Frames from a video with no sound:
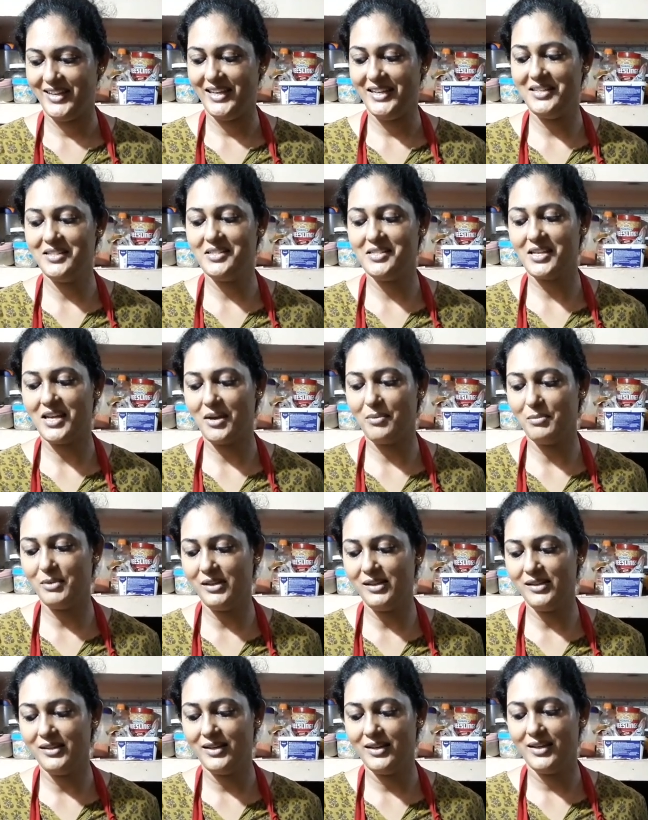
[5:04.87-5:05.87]
In
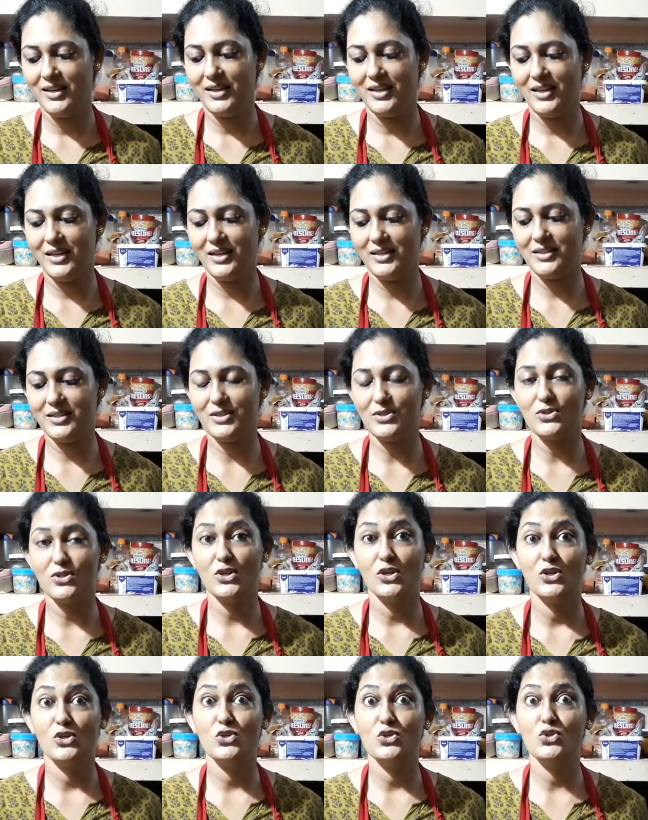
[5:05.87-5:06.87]
Tamil it
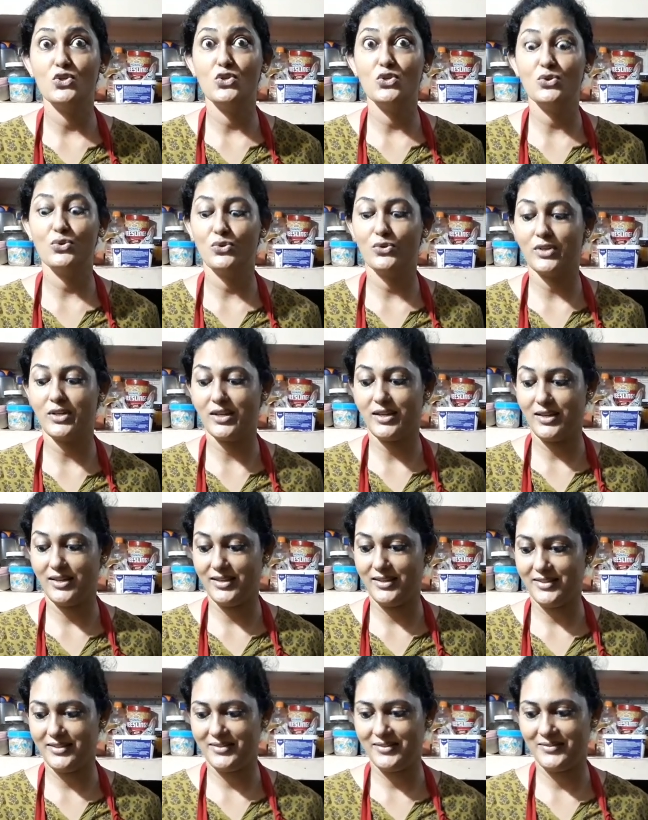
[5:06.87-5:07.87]
is
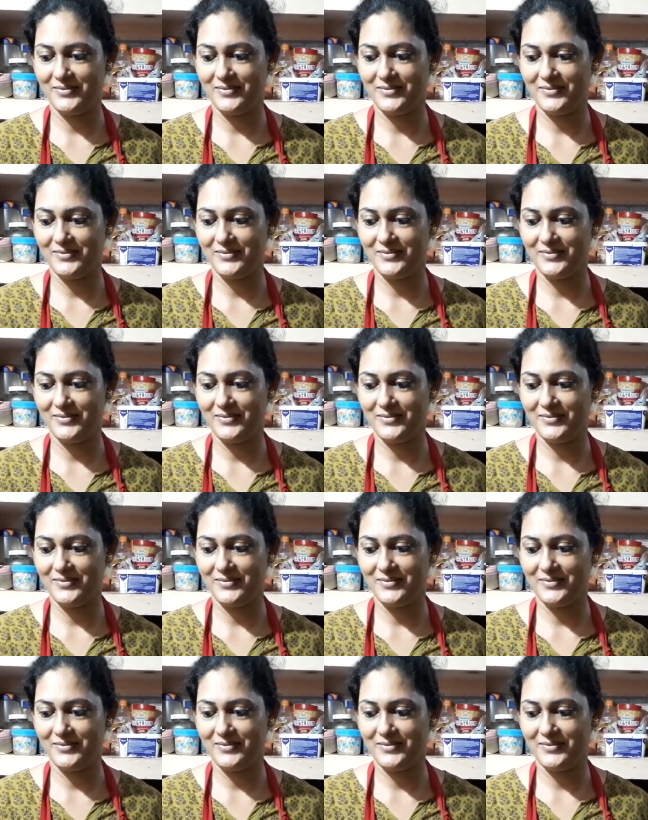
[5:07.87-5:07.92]
churai.